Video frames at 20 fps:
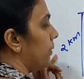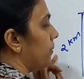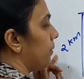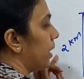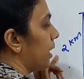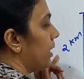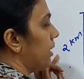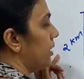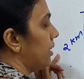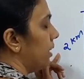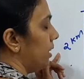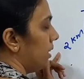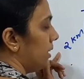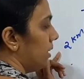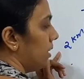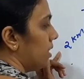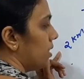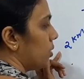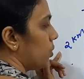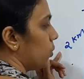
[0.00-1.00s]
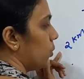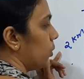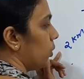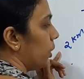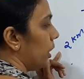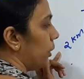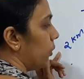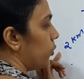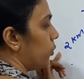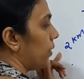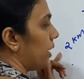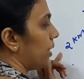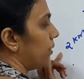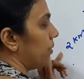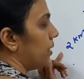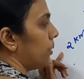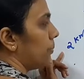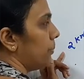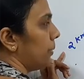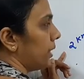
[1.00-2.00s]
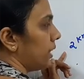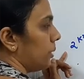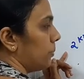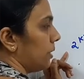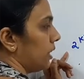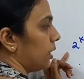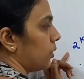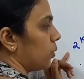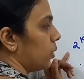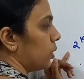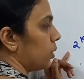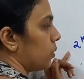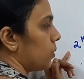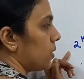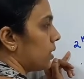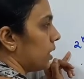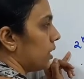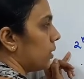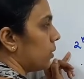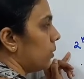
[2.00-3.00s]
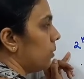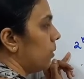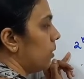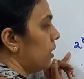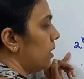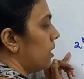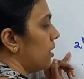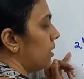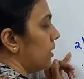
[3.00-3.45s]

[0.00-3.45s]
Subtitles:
ay, so uy will become equal to 0.